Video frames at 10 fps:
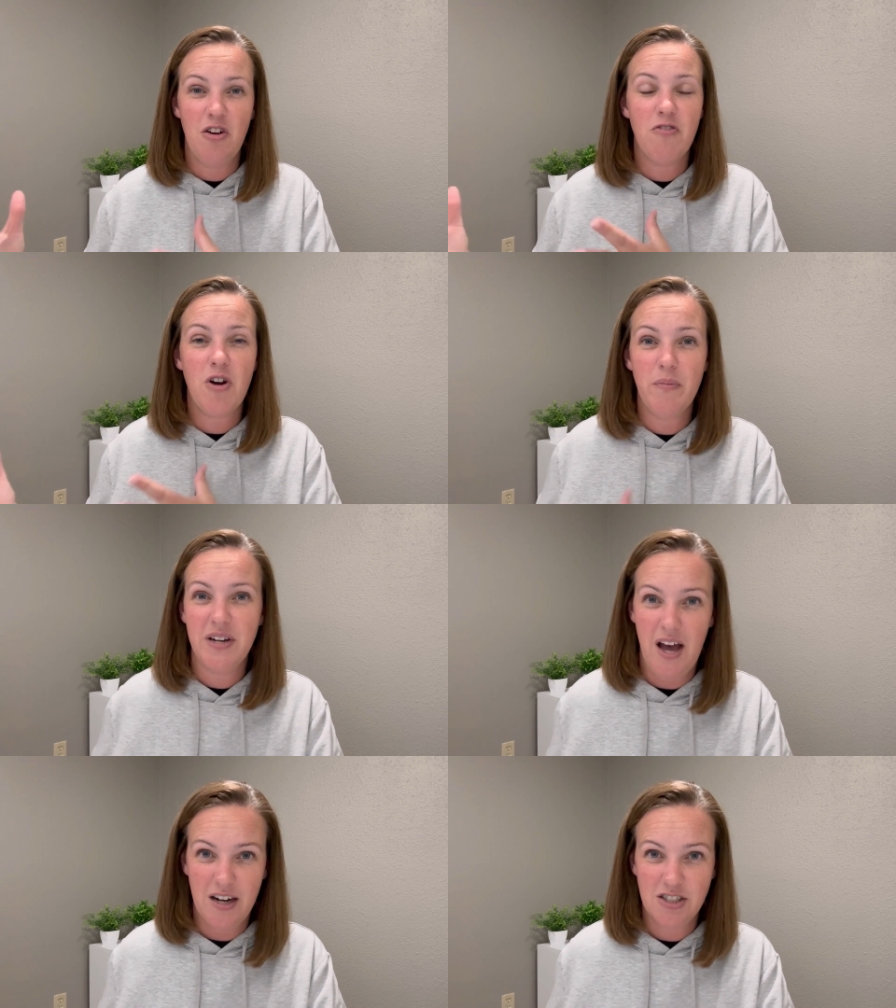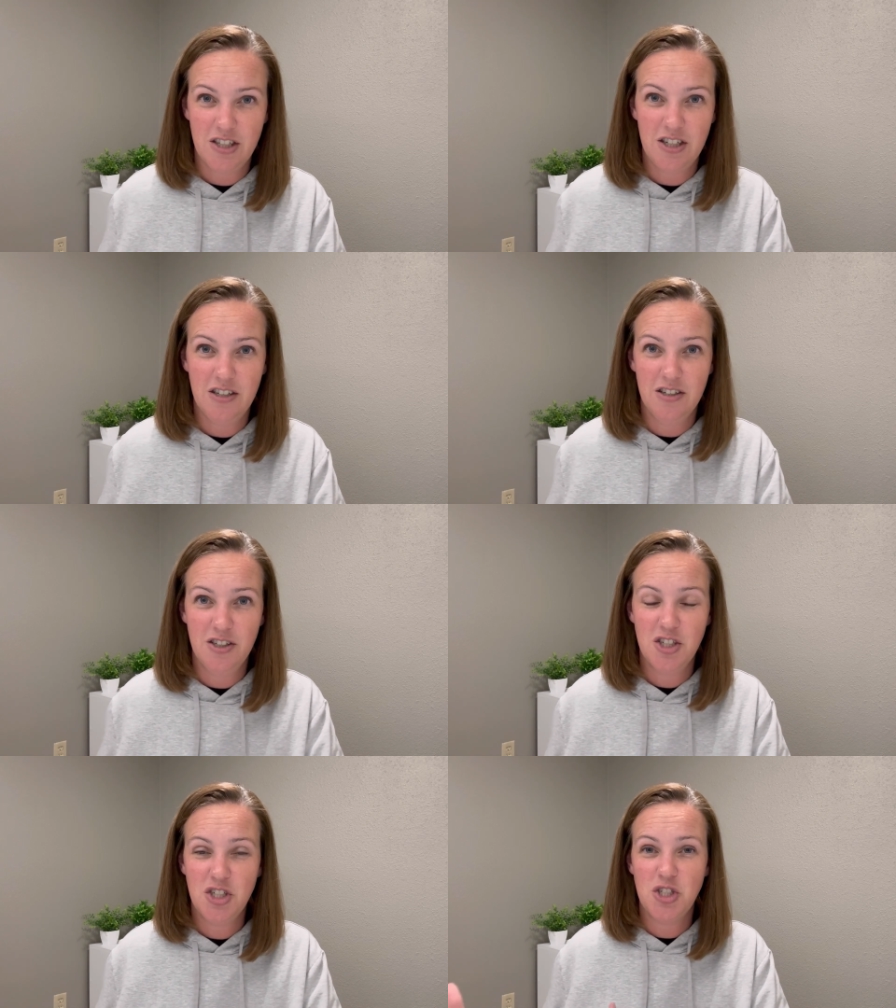from a doctor
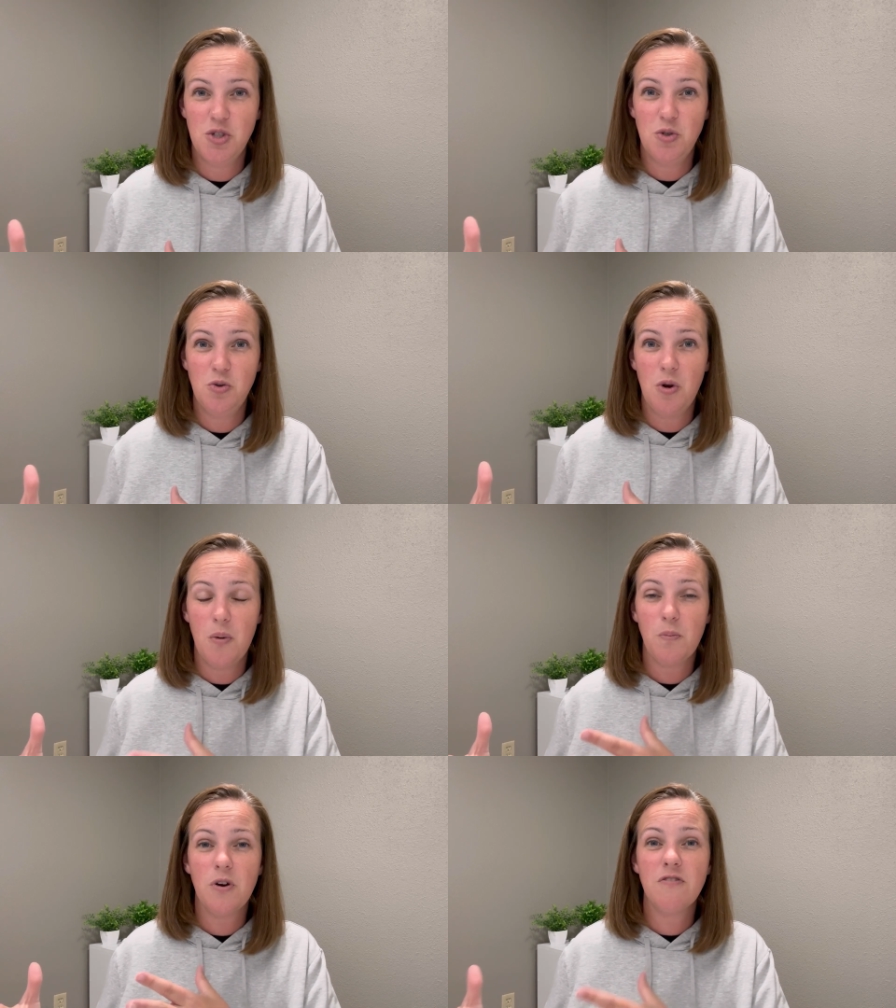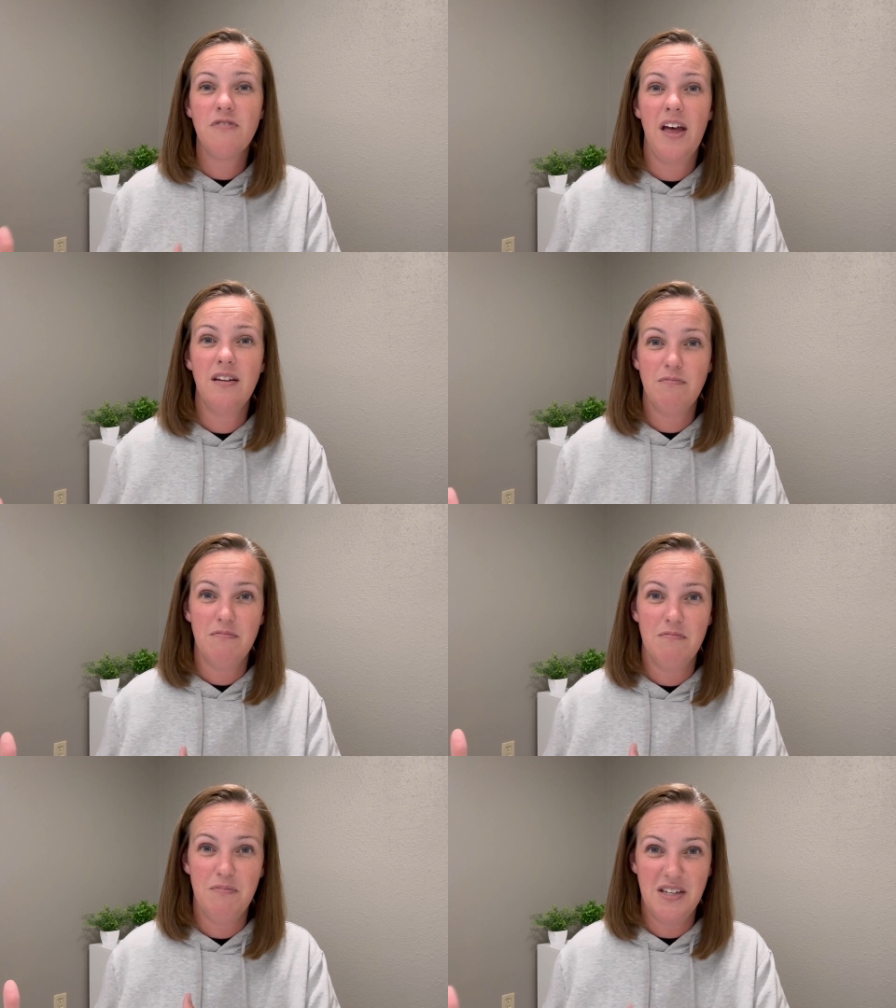to prevent
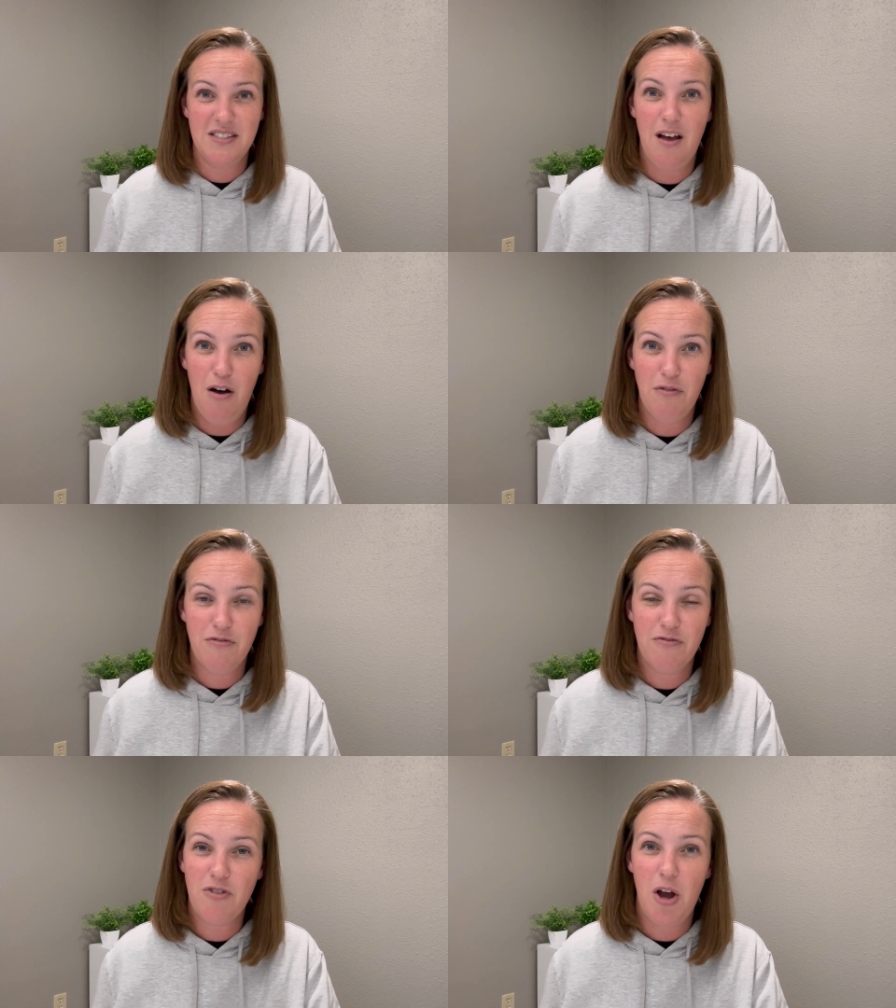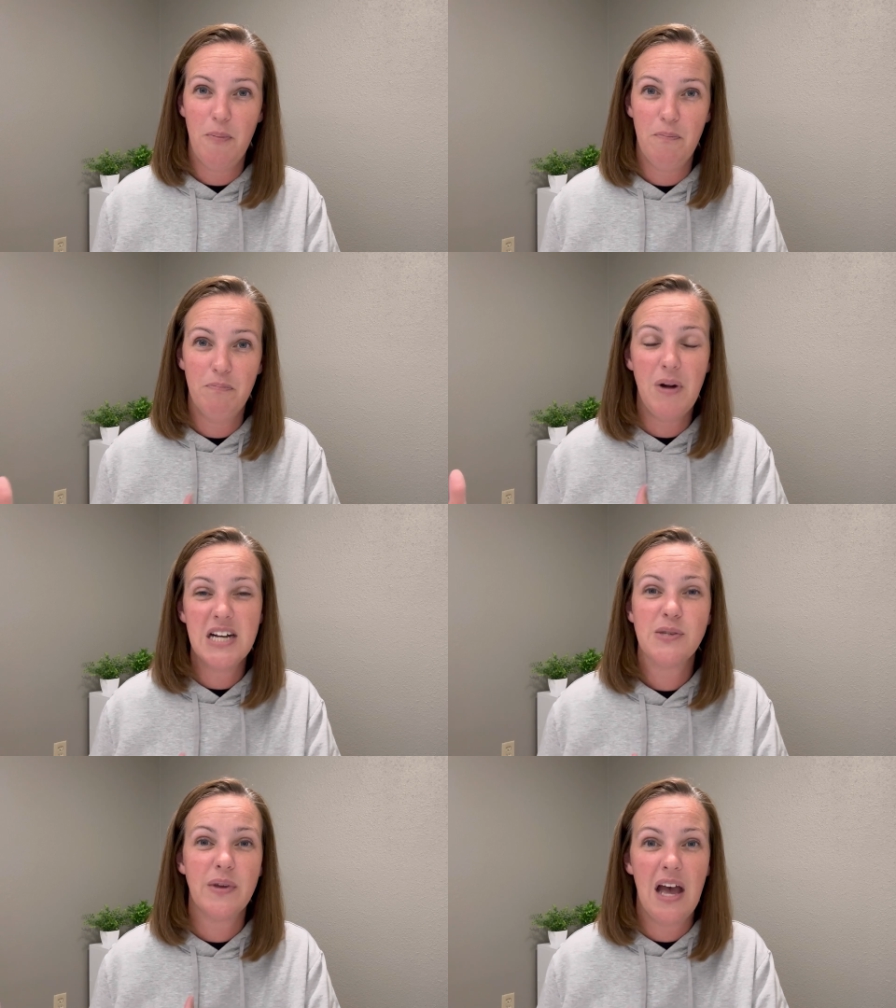myself from
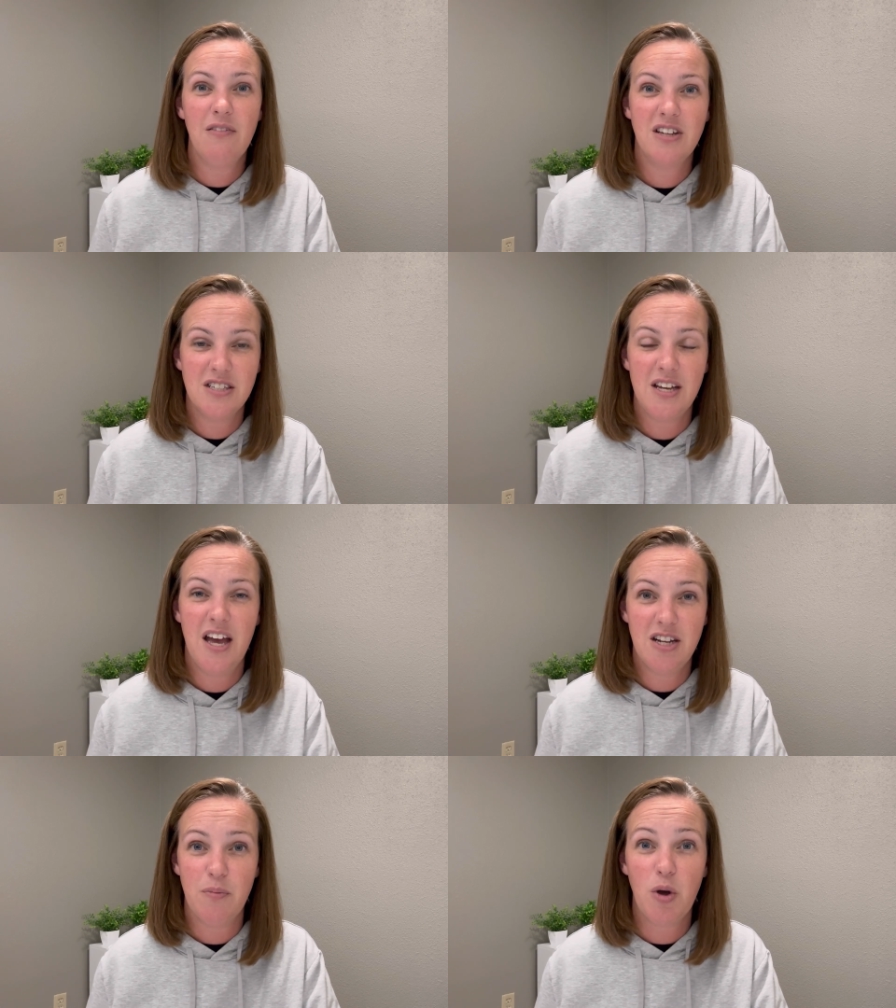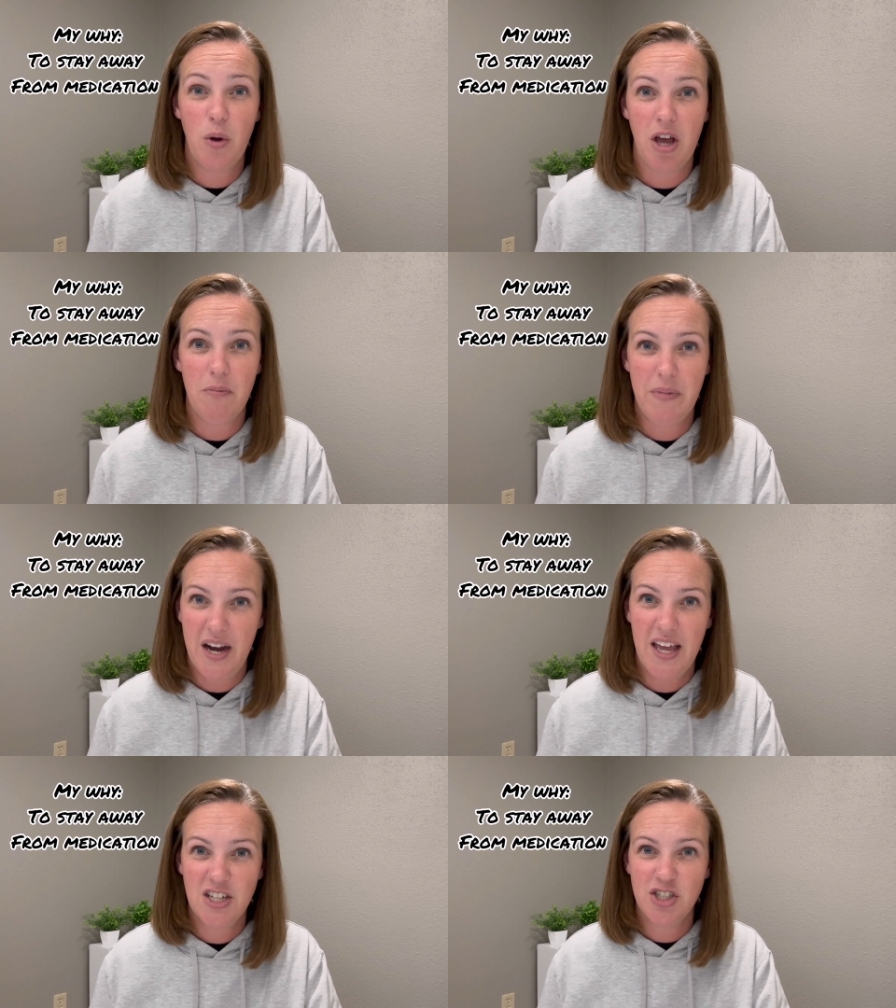possibly having to end up going on
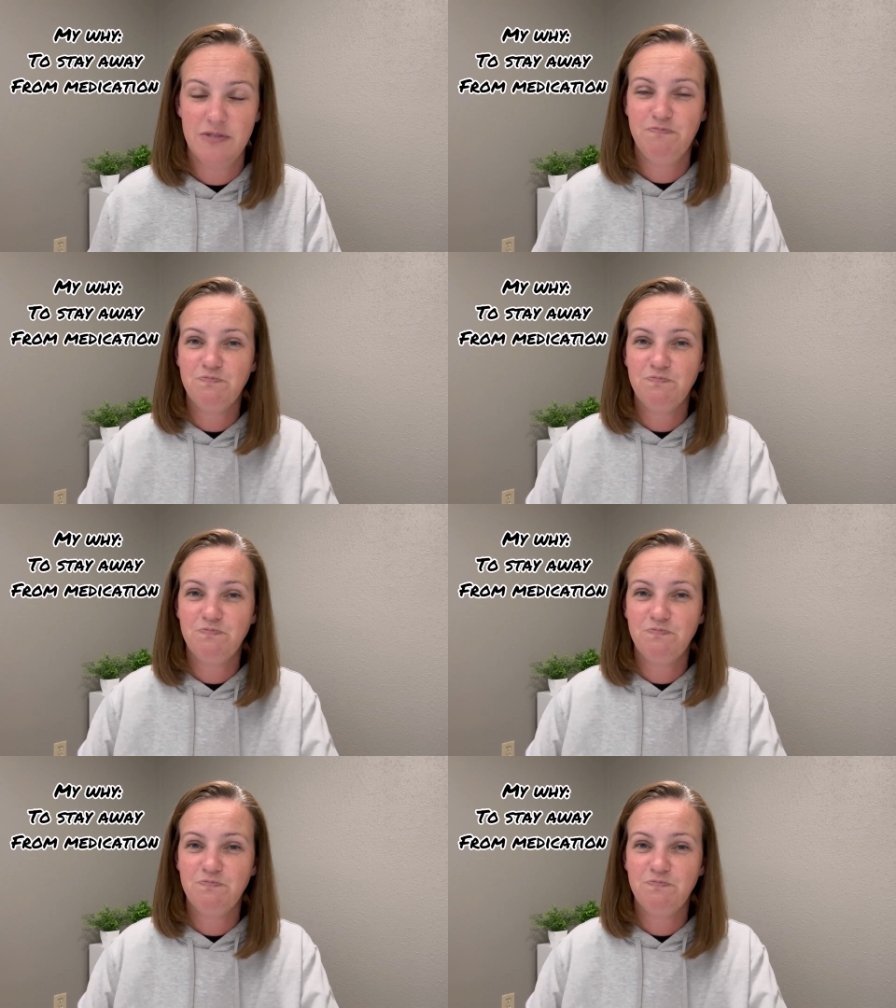medication.